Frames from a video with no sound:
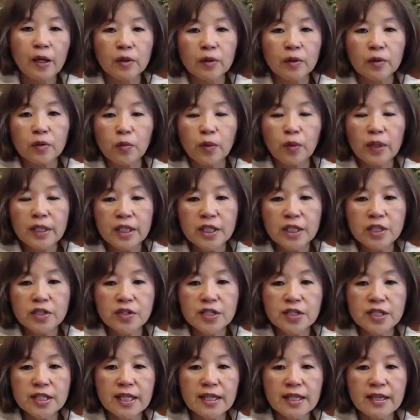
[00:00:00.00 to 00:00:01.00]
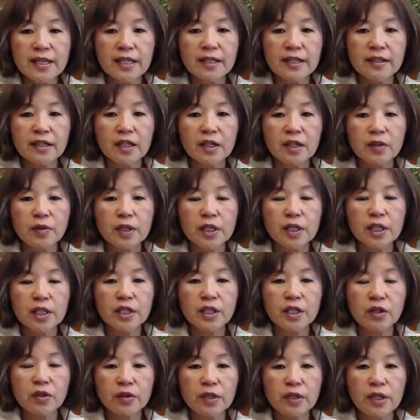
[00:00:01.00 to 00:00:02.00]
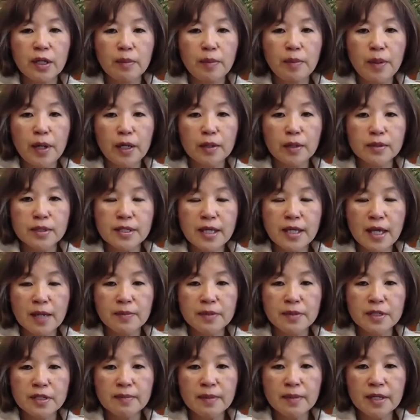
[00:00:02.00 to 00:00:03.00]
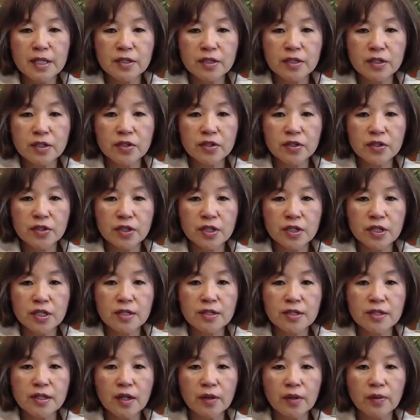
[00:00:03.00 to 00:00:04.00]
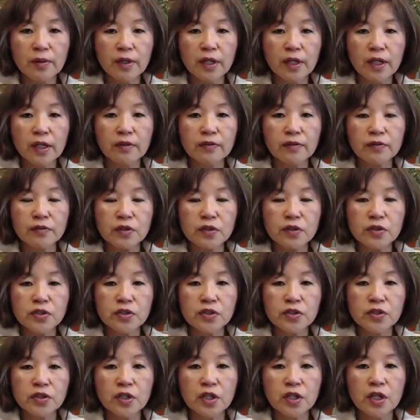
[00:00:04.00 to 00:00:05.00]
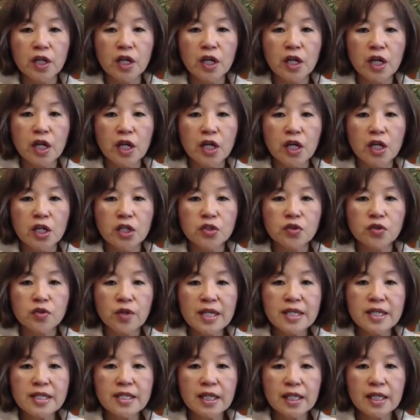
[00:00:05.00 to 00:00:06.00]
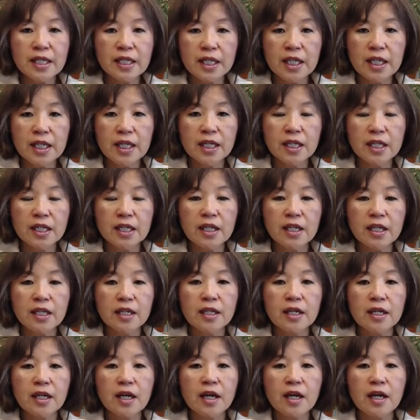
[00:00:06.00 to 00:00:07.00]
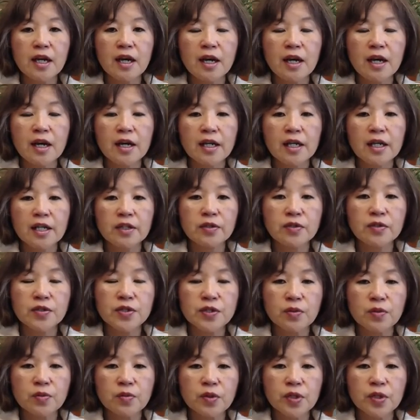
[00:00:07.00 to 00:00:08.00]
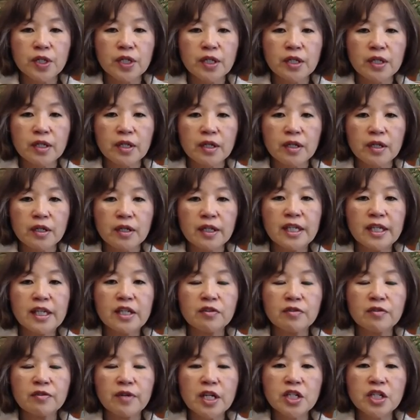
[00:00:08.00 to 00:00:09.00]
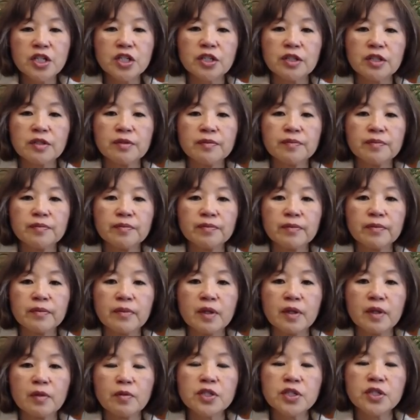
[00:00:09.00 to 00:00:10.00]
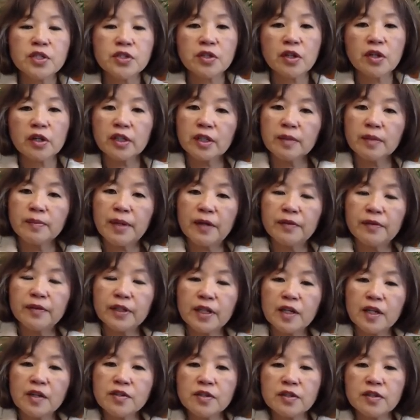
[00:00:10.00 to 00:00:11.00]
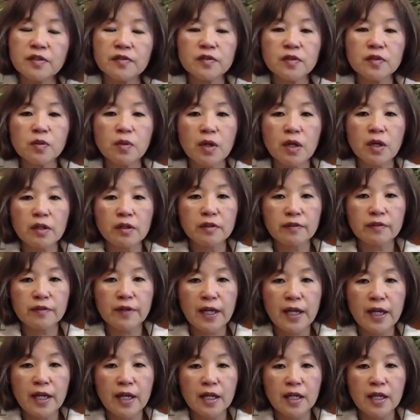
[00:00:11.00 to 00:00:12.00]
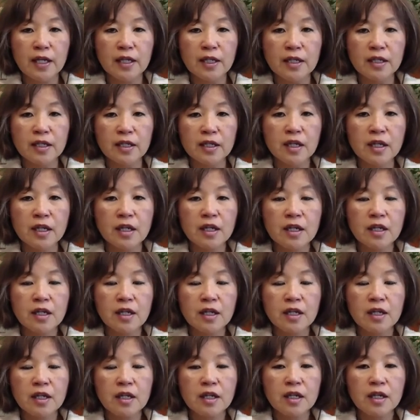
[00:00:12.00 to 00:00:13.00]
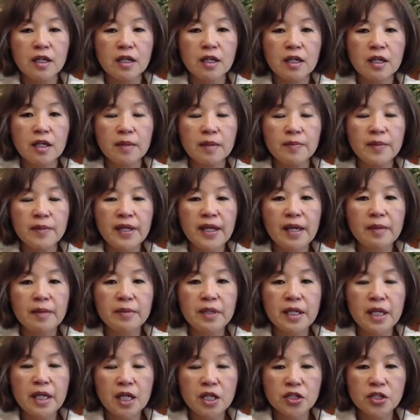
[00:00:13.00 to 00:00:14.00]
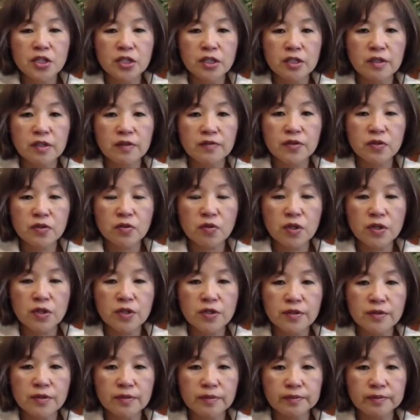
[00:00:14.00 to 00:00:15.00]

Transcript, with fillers: One interesting thing that I want to note about Sammy's message is that when I had first translated it, I used the word iteration, where she's talking about the Council of 12 and the emanation of Source.